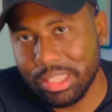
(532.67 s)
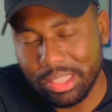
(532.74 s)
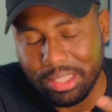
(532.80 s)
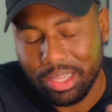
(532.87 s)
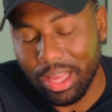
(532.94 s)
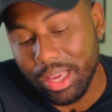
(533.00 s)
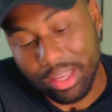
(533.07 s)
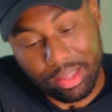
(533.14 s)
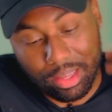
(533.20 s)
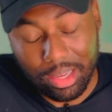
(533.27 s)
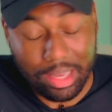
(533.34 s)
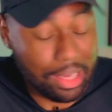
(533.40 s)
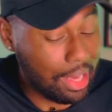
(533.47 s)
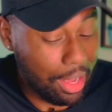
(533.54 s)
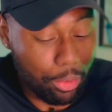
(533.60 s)
It's like, I
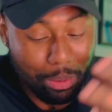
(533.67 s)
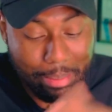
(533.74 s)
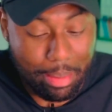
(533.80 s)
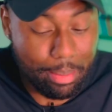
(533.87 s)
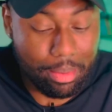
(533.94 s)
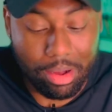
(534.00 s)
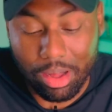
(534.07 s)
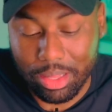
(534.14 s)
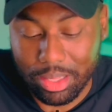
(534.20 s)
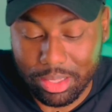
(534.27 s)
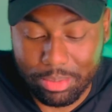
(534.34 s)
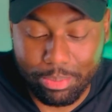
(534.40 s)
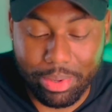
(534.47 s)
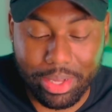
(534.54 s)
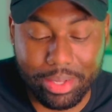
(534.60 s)
can't remember all this,
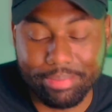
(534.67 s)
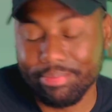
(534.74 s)
but